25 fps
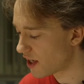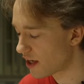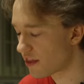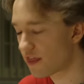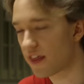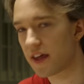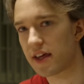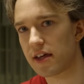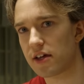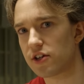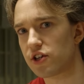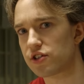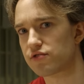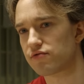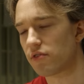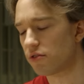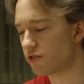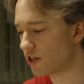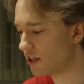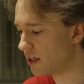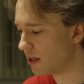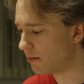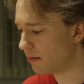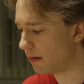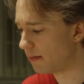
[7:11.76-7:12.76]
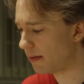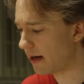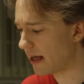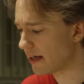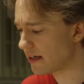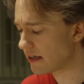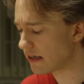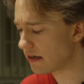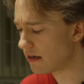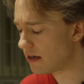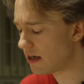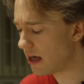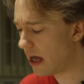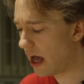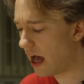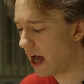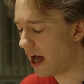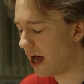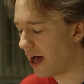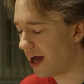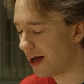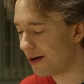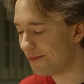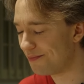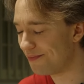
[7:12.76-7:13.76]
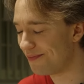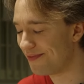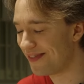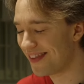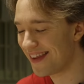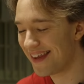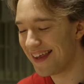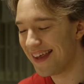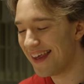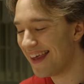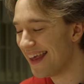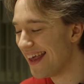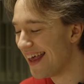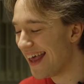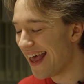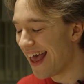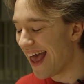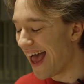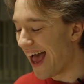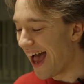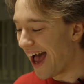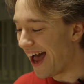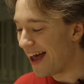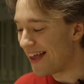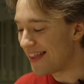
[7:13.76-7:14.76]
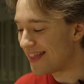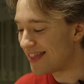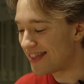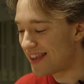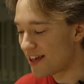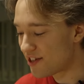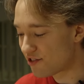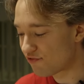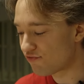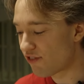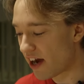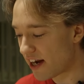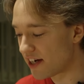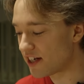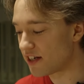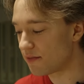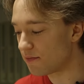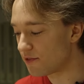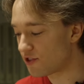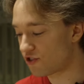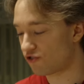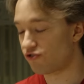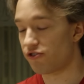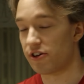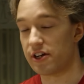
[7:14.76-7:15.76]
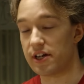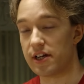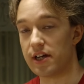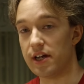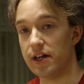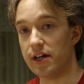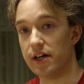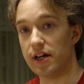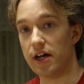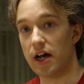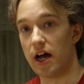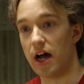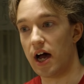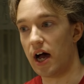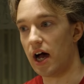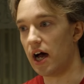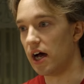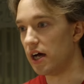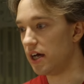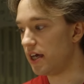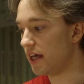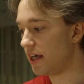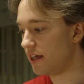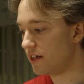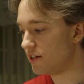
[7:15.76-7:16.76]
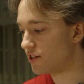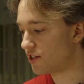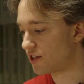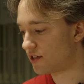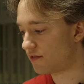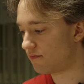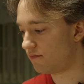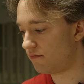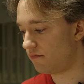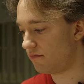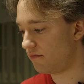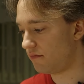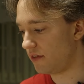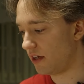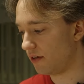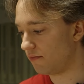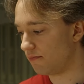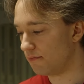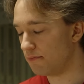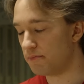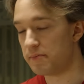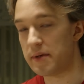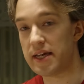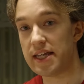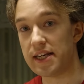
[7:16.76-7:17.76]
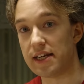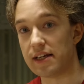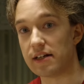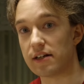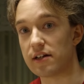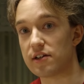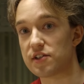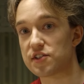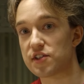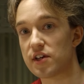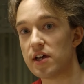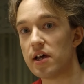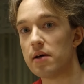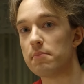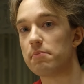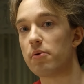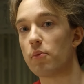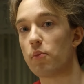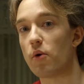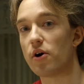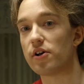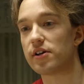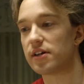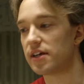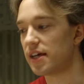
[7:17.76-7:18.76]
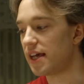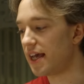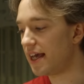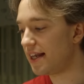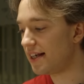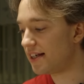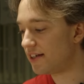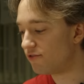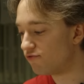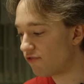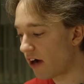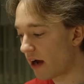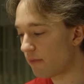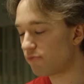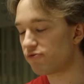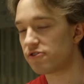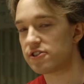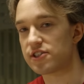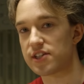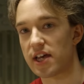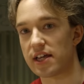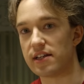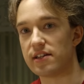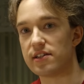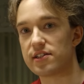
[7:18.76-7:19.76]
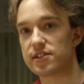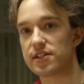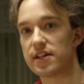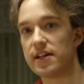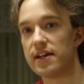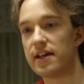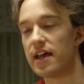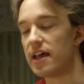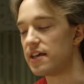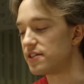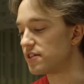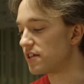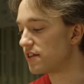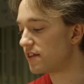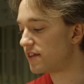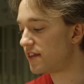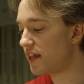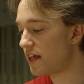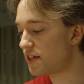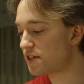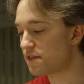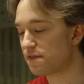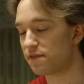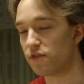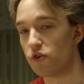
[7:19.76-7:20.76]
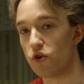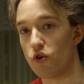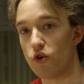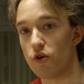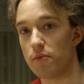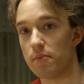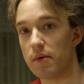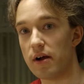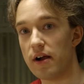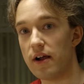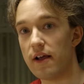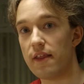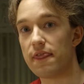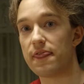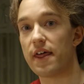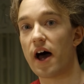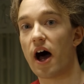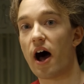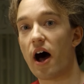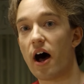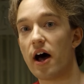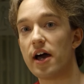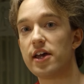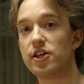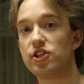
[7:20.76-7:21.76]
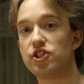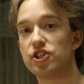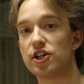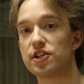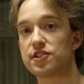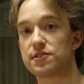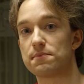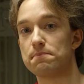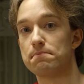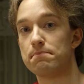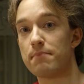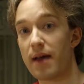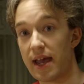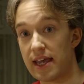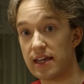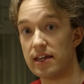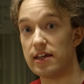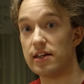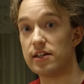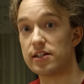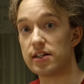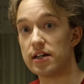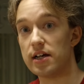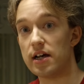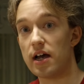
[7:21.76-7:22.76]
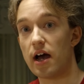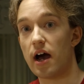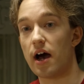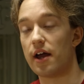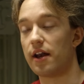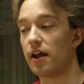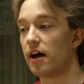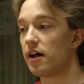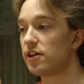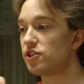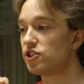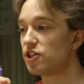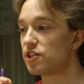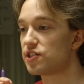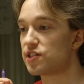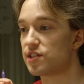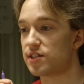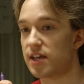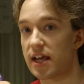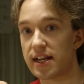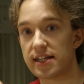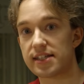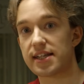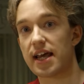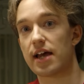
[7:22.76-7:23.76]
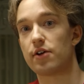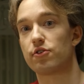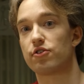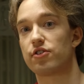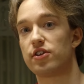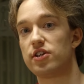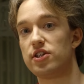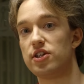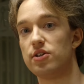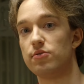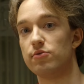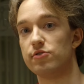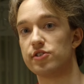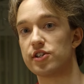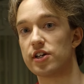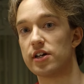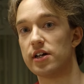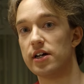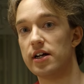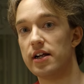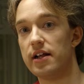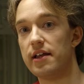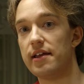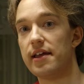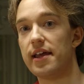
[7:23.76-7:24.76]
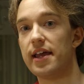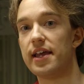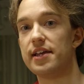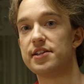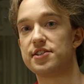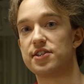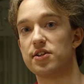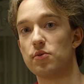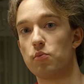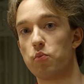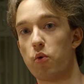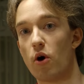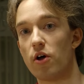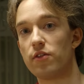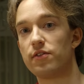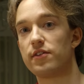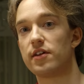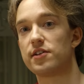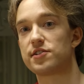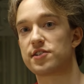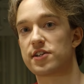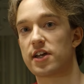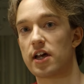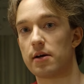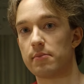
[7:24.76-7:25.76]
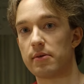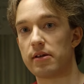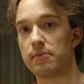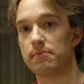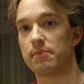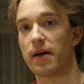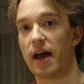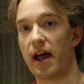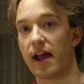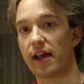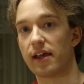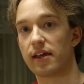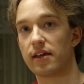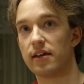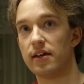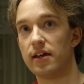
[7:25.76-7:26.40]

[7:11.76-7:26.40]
I think I just wrote a number plate. Um, this random string uh, is meaningless, but what it represents is that this form that I just made and I just sent out the user is the one that's coming back.